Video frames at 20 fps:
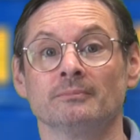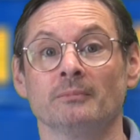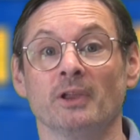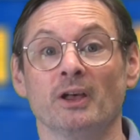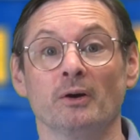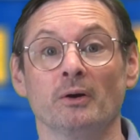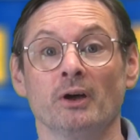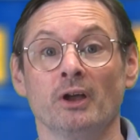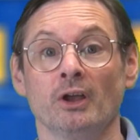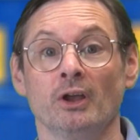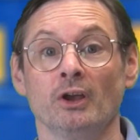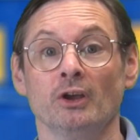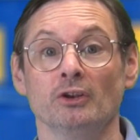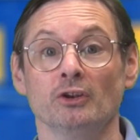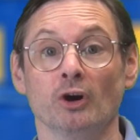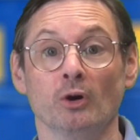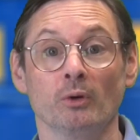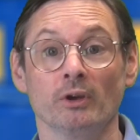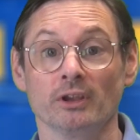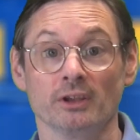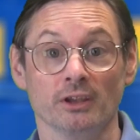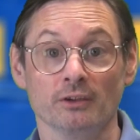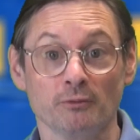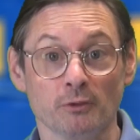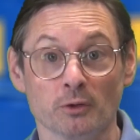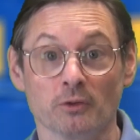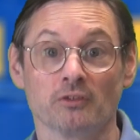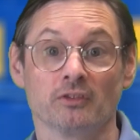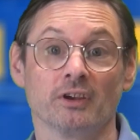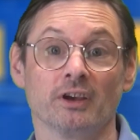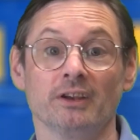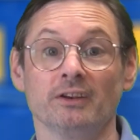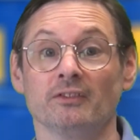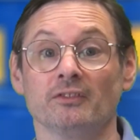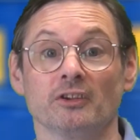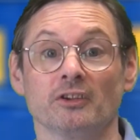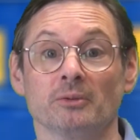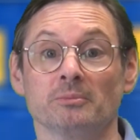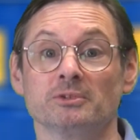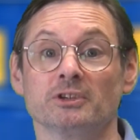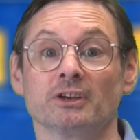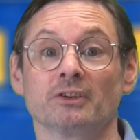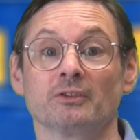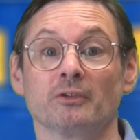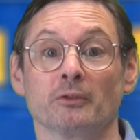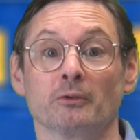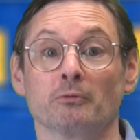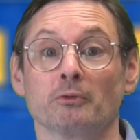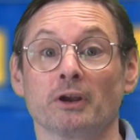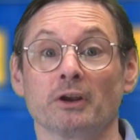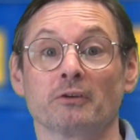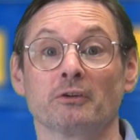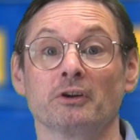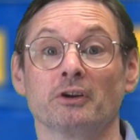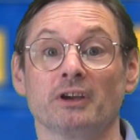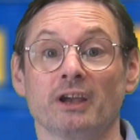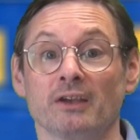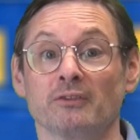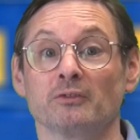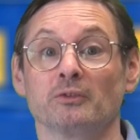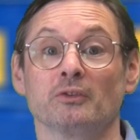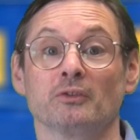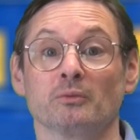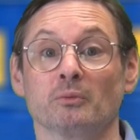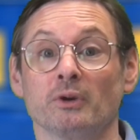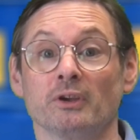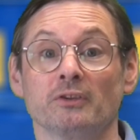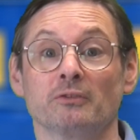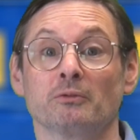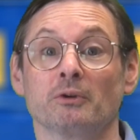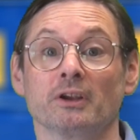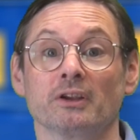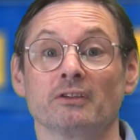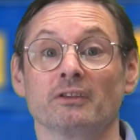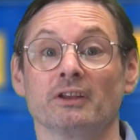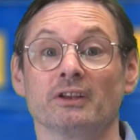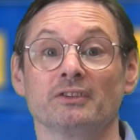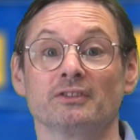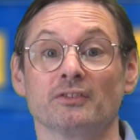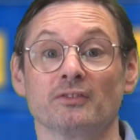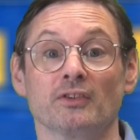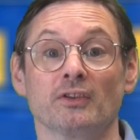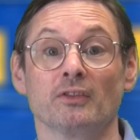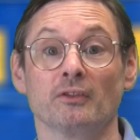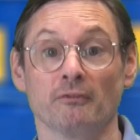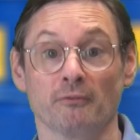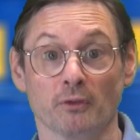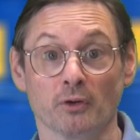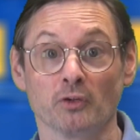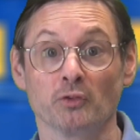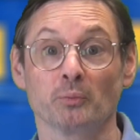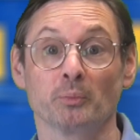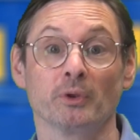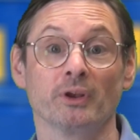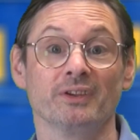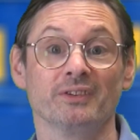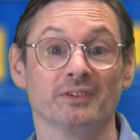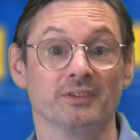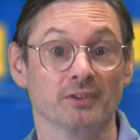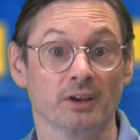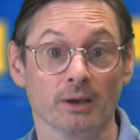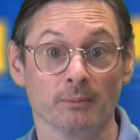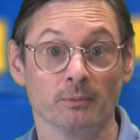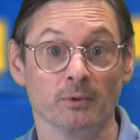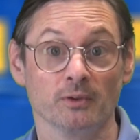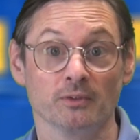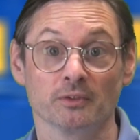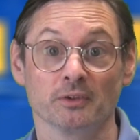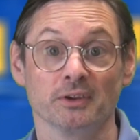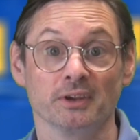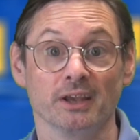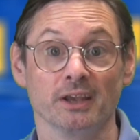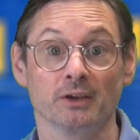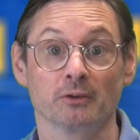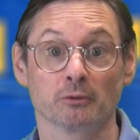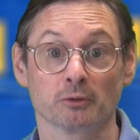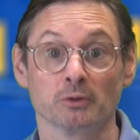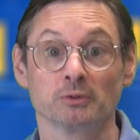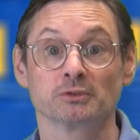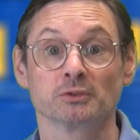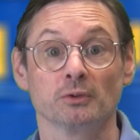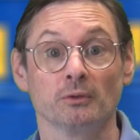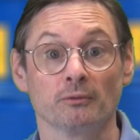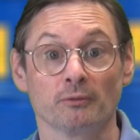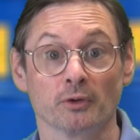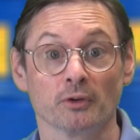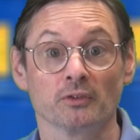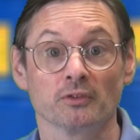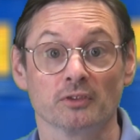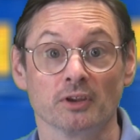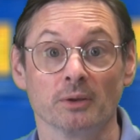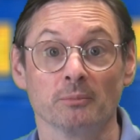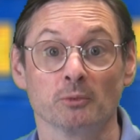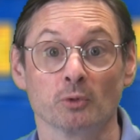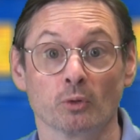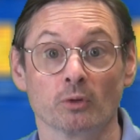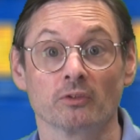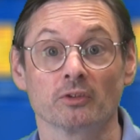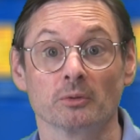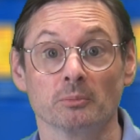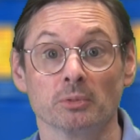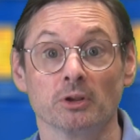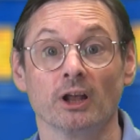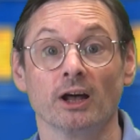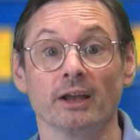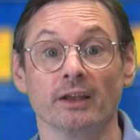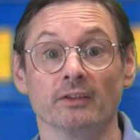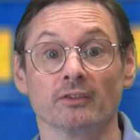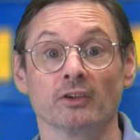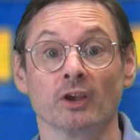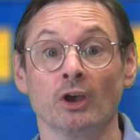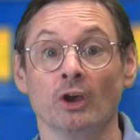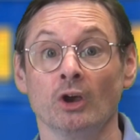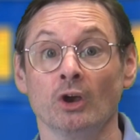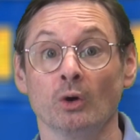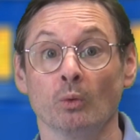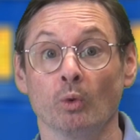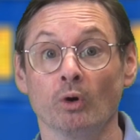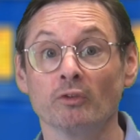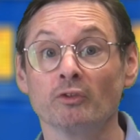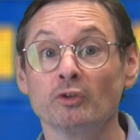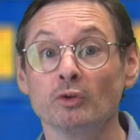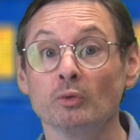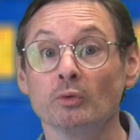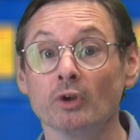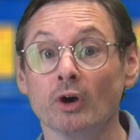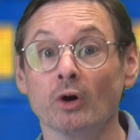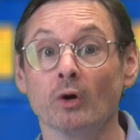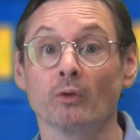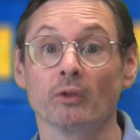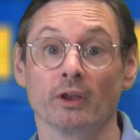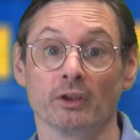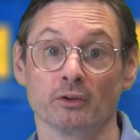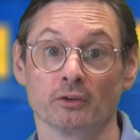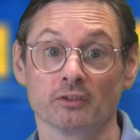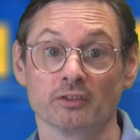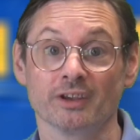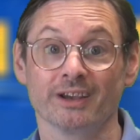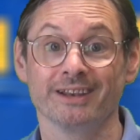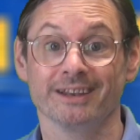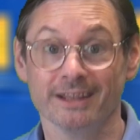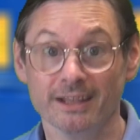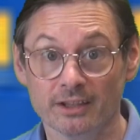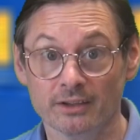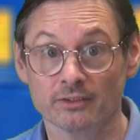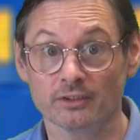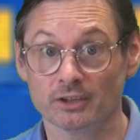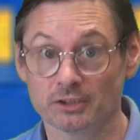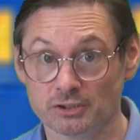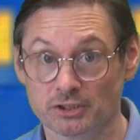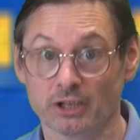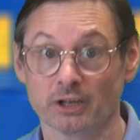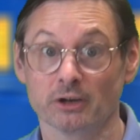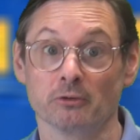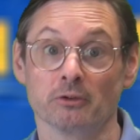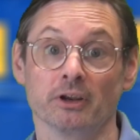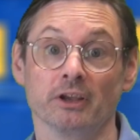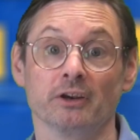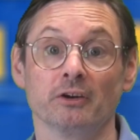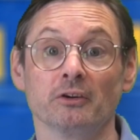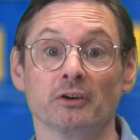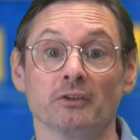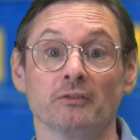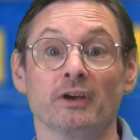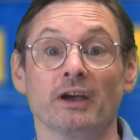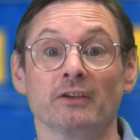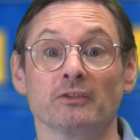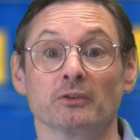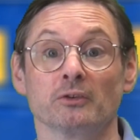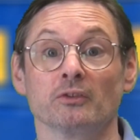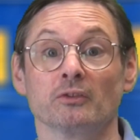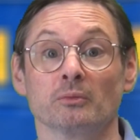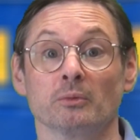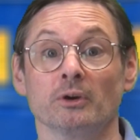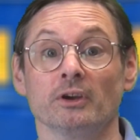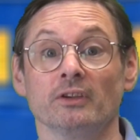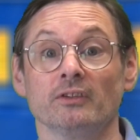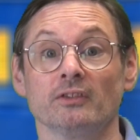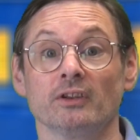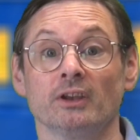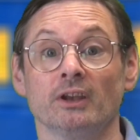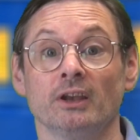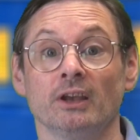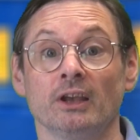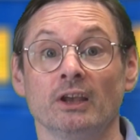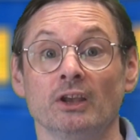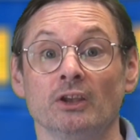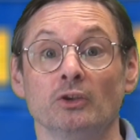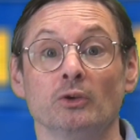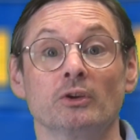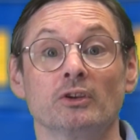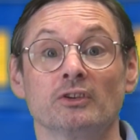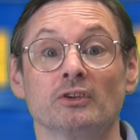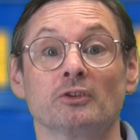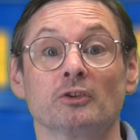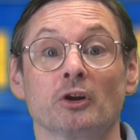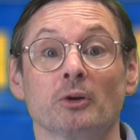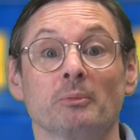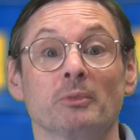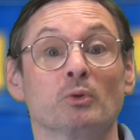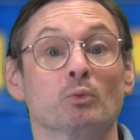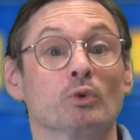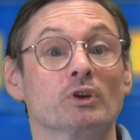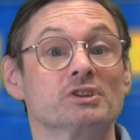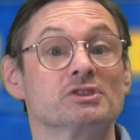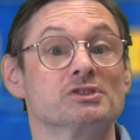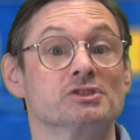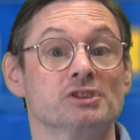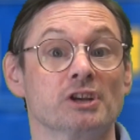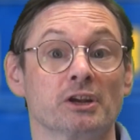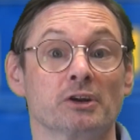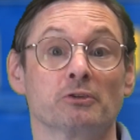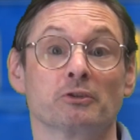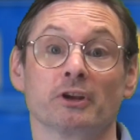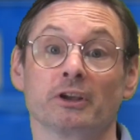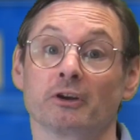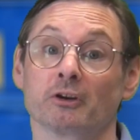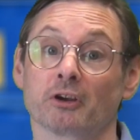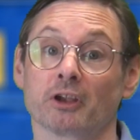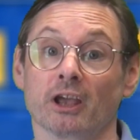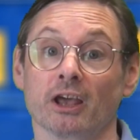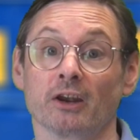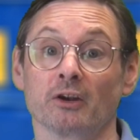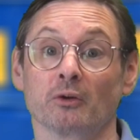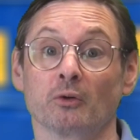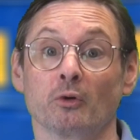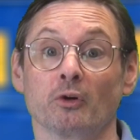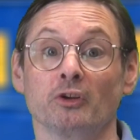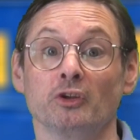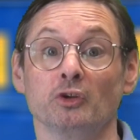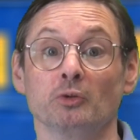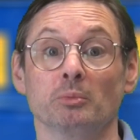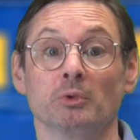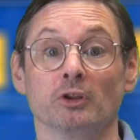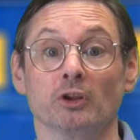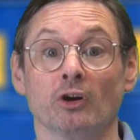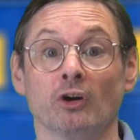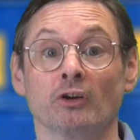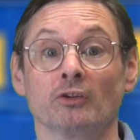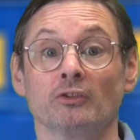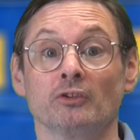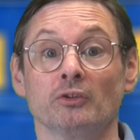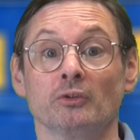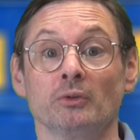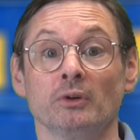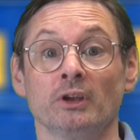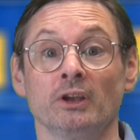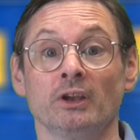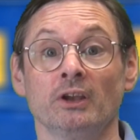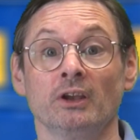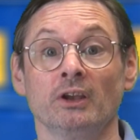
Now, Knowing if your site is subject to the RCRA hazardous waste regulations in the first place is obviously a crucial first step towards compliance. Once you know that your site is a generator of hazardous waste, you can determine which generator category you belong to,